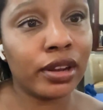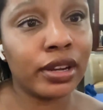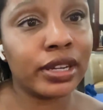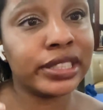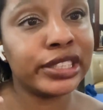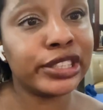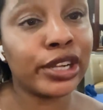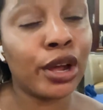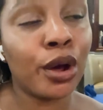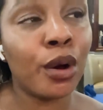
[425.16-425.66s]

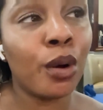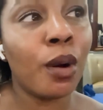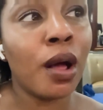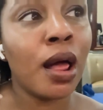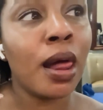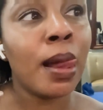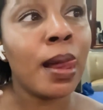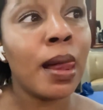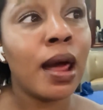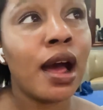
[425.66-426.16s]
So,
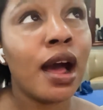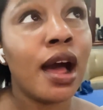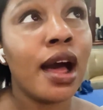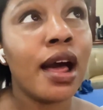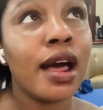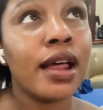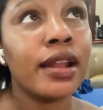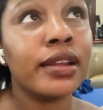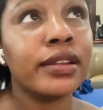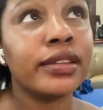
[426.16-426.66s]

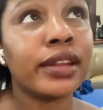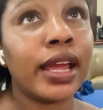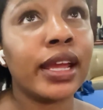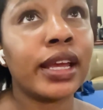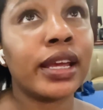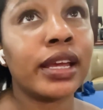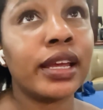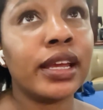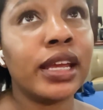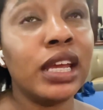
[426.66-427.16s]
like,
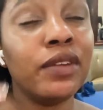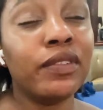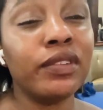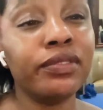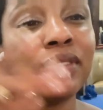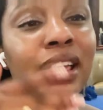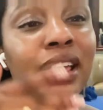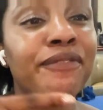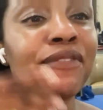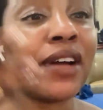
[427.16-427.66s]

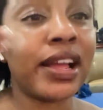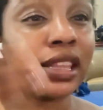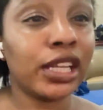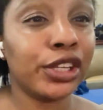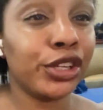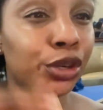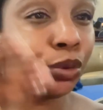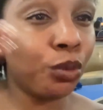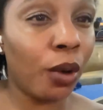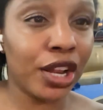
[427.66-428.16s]
even the fact that
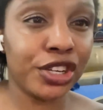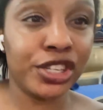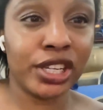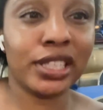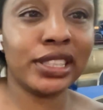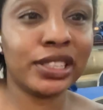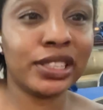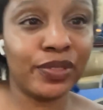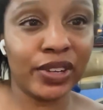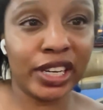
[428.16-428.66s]
you're watching
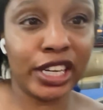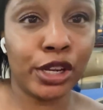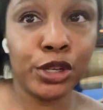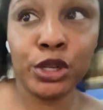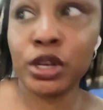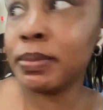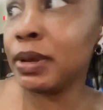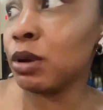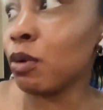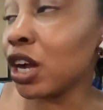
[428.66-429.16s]
this video, you
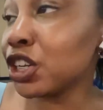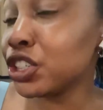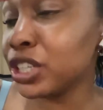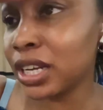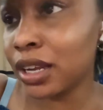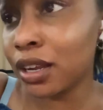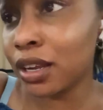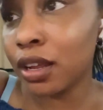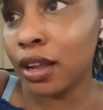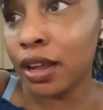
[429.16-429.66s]
could be
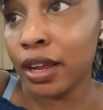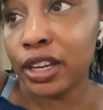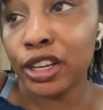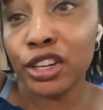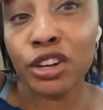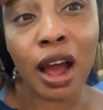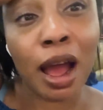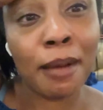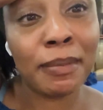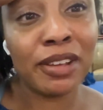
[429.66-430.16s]
watching, you
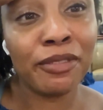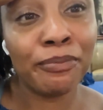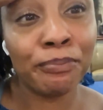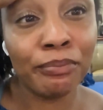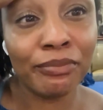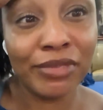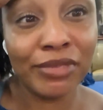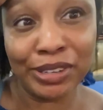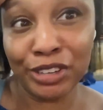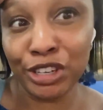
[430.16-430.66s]
know how many
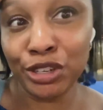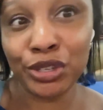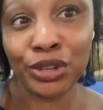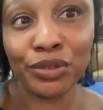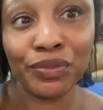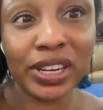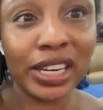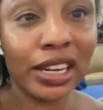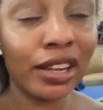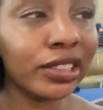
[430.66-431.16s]
YouTube
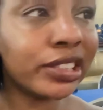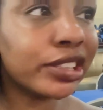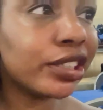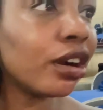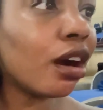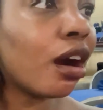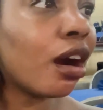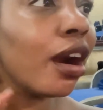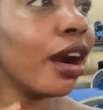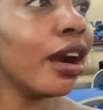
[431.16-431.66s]
videos there
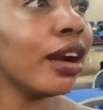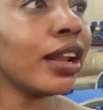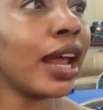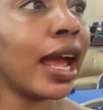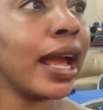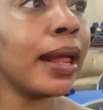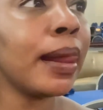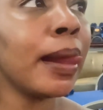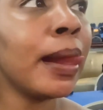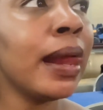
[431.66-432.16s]
are?
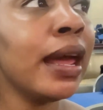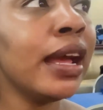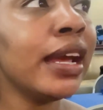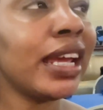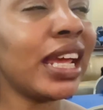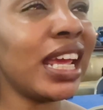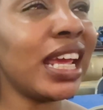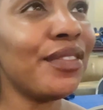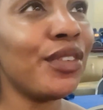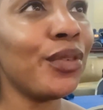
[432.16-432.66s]
Like,
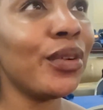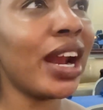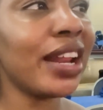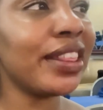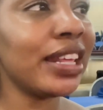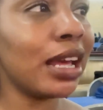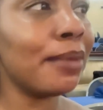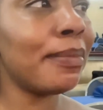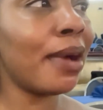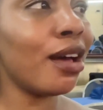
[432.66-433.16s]
even when I
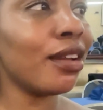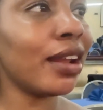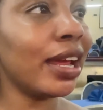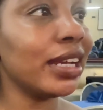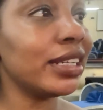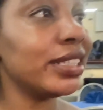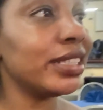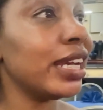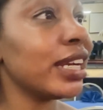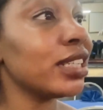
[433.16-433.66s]
think about
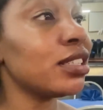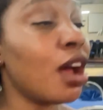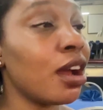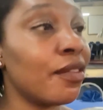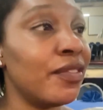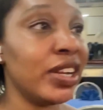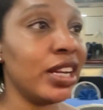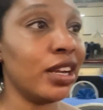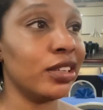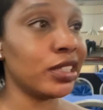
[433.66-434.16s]
like TikTok
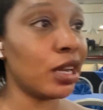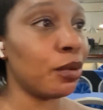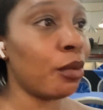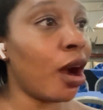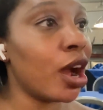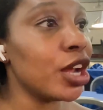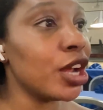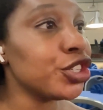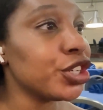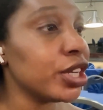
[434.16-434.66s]
videos I
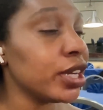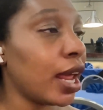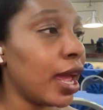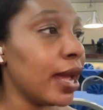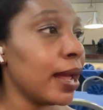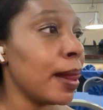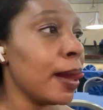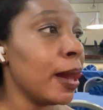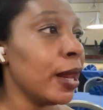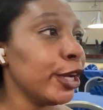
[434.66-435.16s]
watch and like
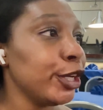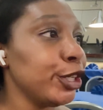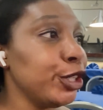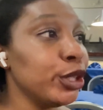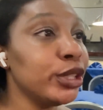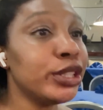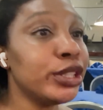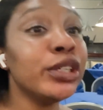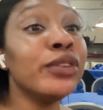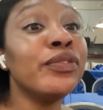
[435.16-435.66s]

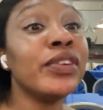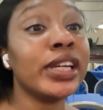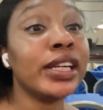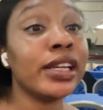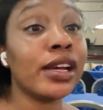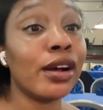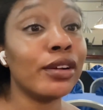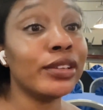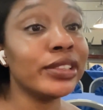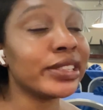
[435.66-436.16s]
YouTube
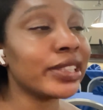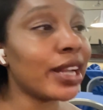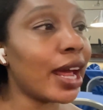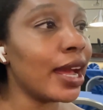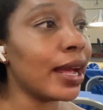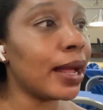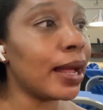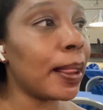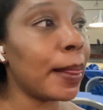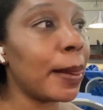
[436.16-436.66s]
videos,
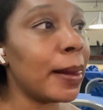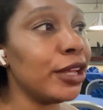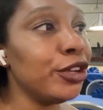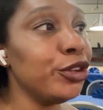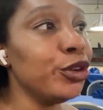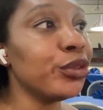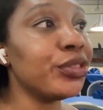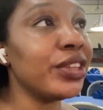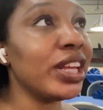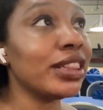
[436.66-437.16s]
like,
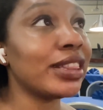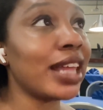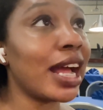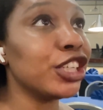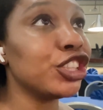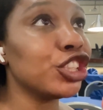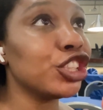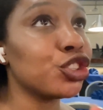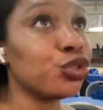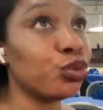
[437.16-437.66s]
you think
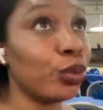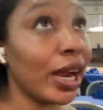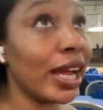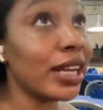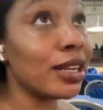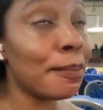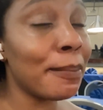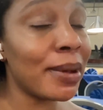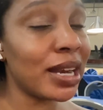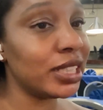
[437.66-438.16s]
that's just
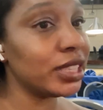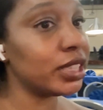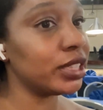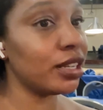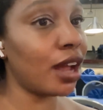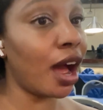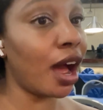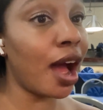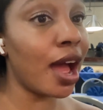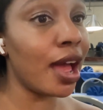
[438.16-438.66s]
random, but it's
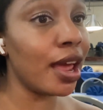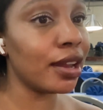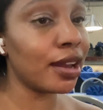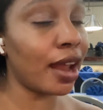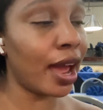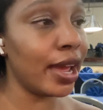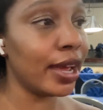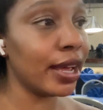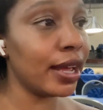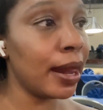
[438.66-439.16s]
not.
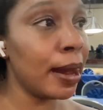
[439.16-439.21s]
Like,